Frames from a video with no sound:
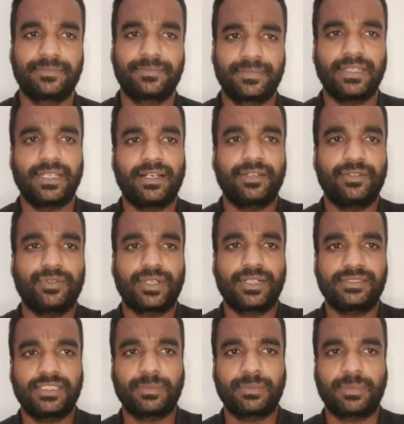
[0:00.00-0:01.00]
Yeah, you can
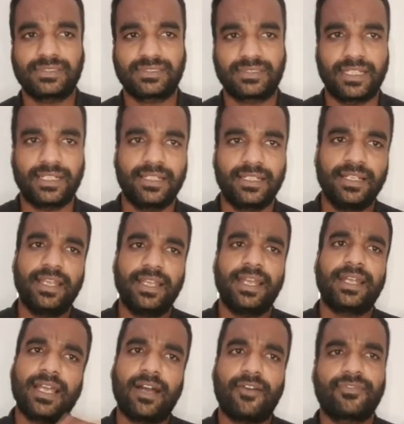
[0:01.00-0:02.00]
see plus 10.
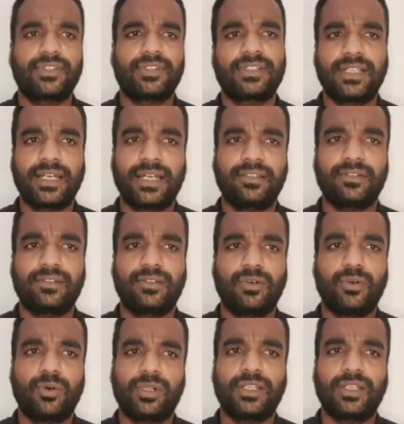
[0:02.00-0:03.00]
And after that,
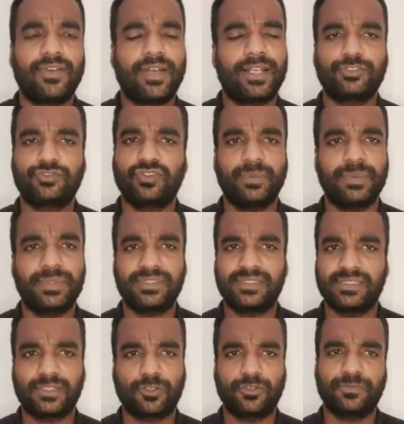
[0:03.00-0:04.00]
all the values will be
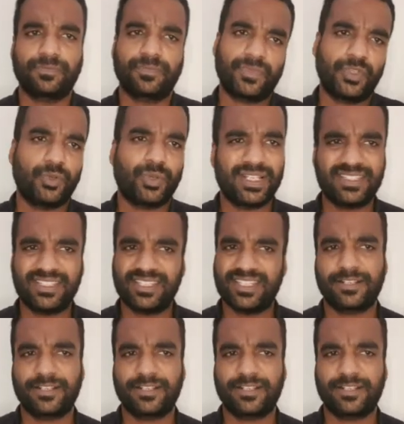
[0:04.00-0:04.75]
0. You can check.